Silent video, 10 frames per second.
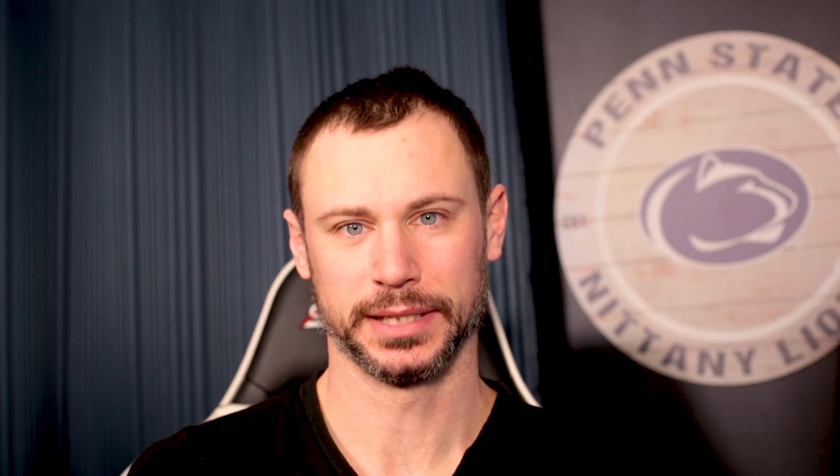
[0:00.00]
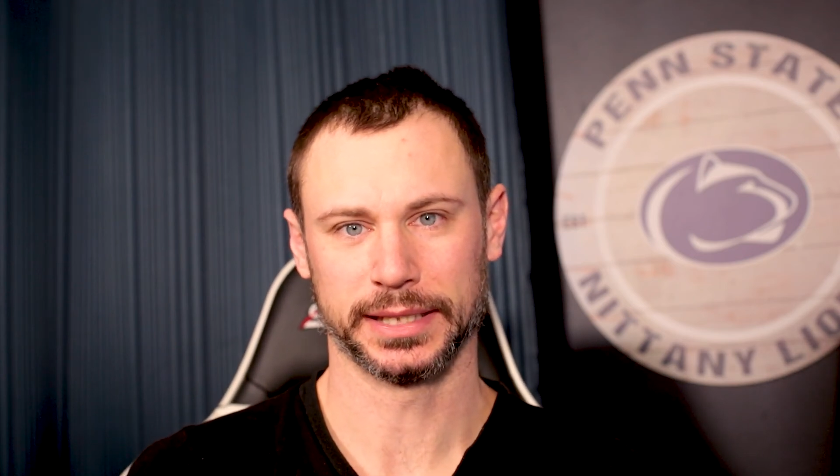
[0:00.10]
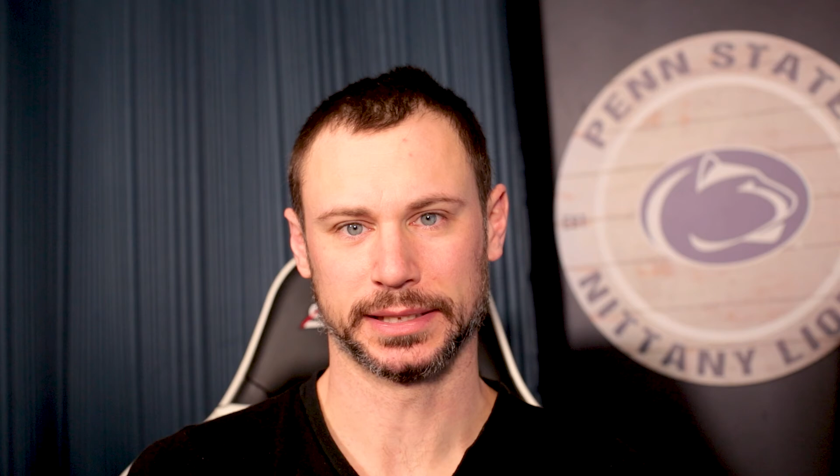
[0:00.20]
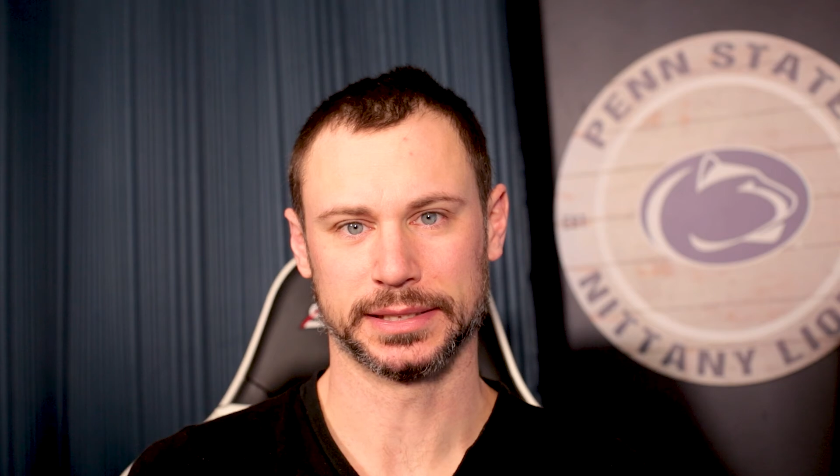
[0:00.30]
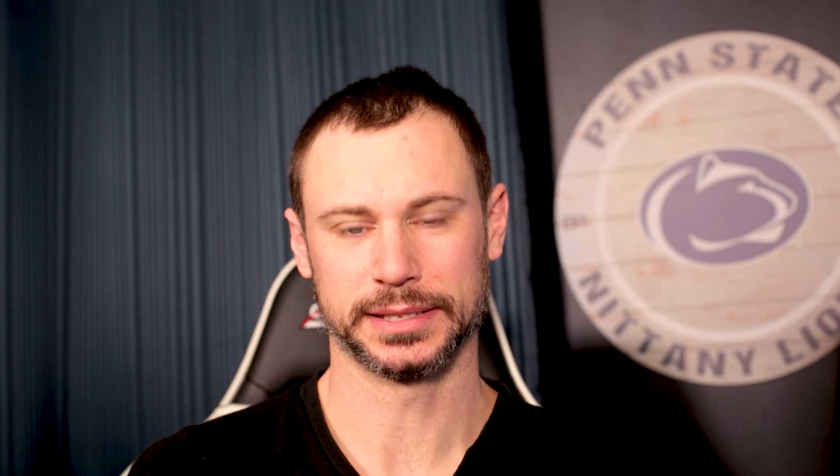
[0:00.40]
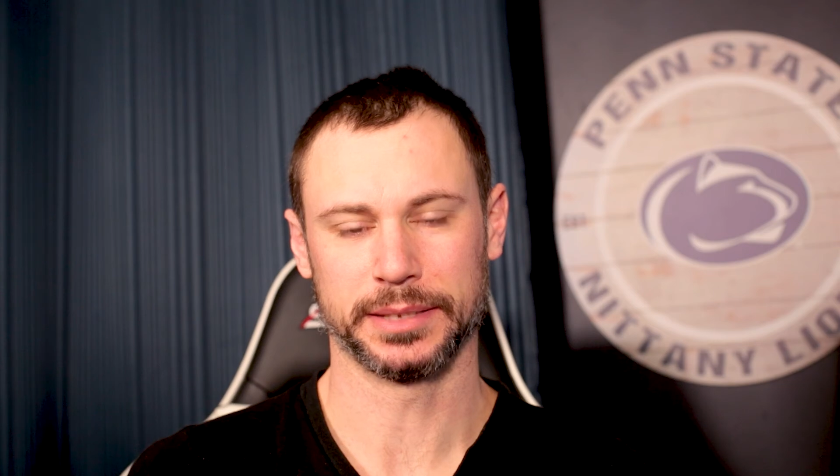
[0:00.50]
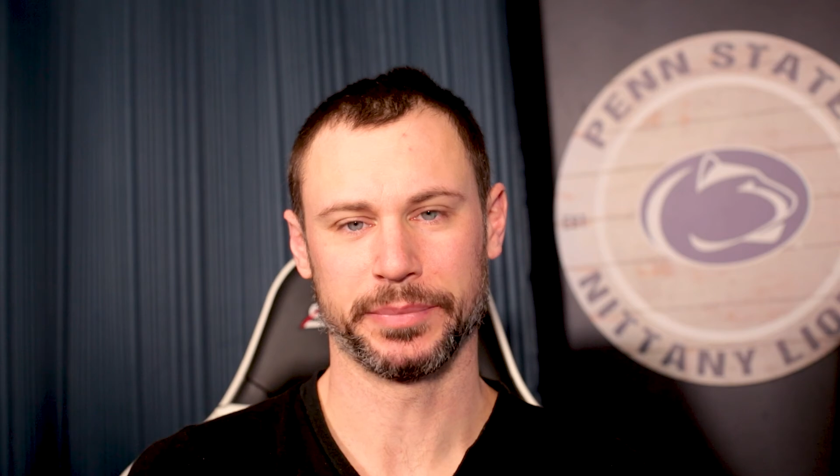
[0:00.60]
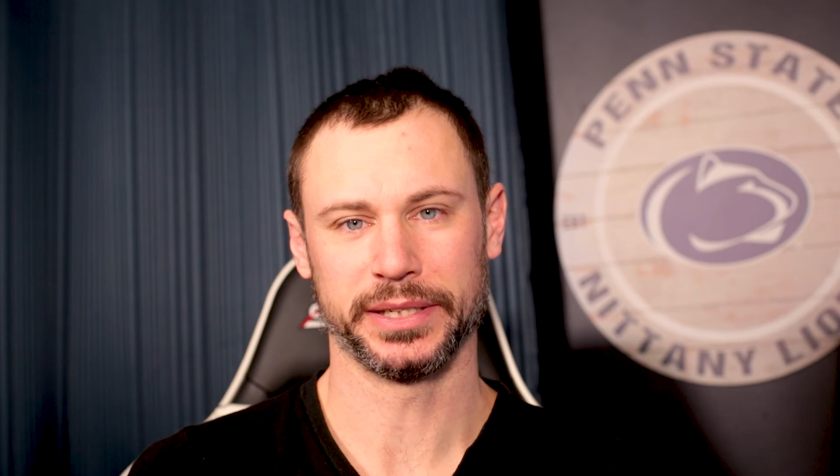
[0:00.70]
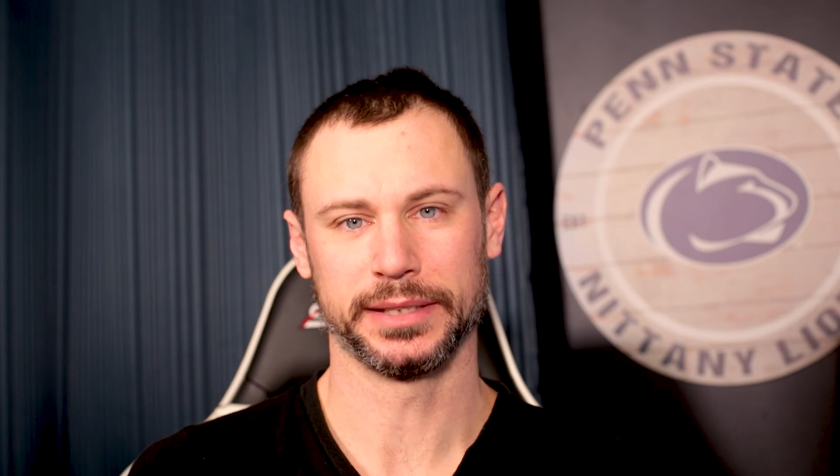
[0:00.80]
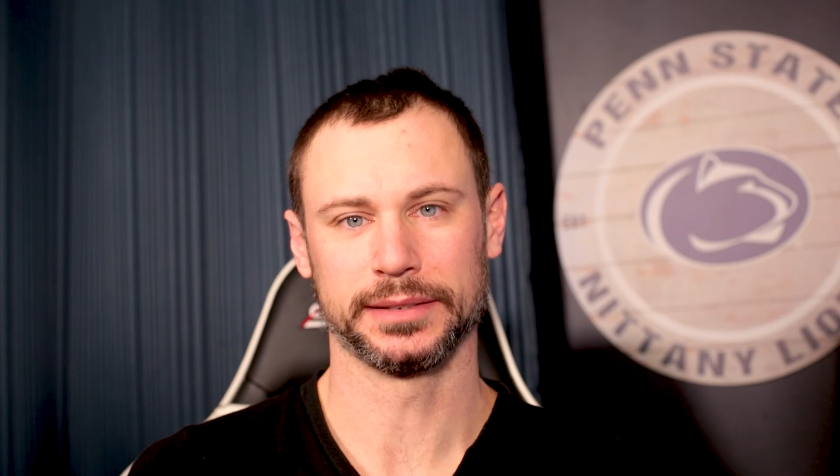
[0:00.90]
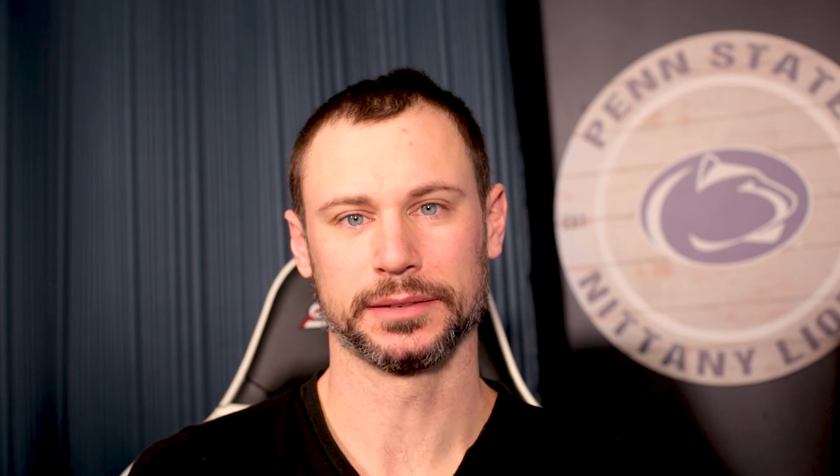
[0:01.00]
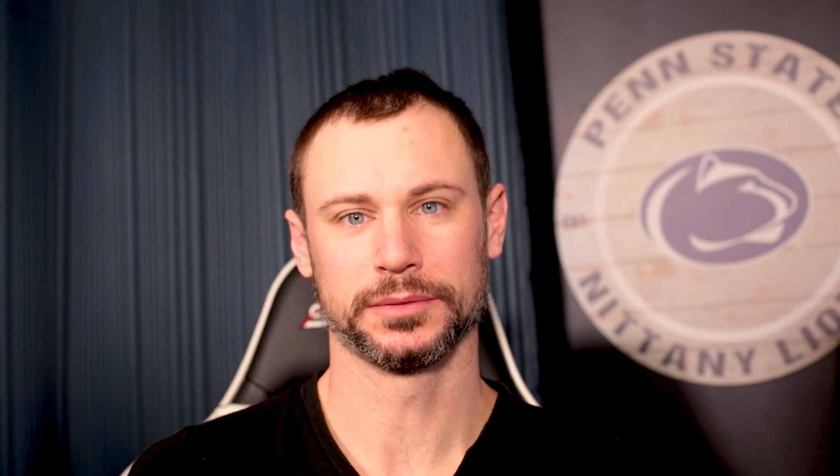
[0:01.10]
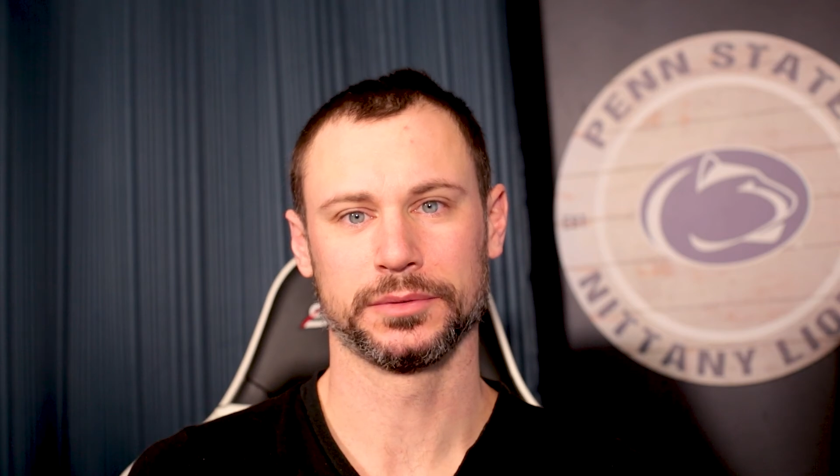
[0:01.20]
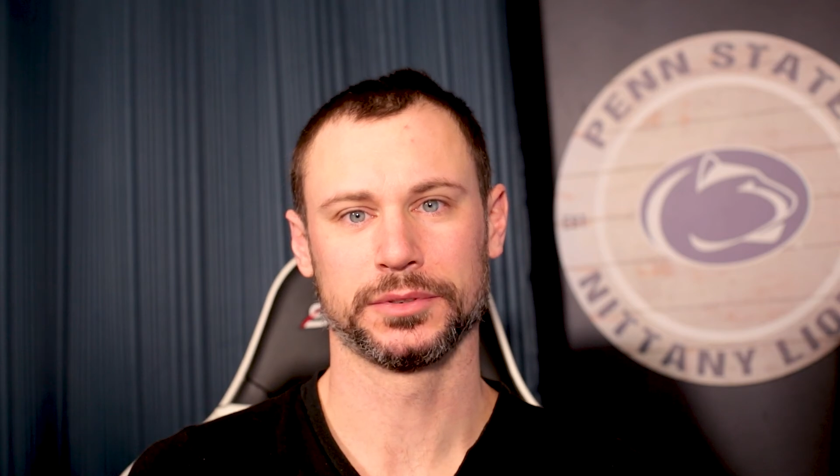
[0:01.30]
I can see it being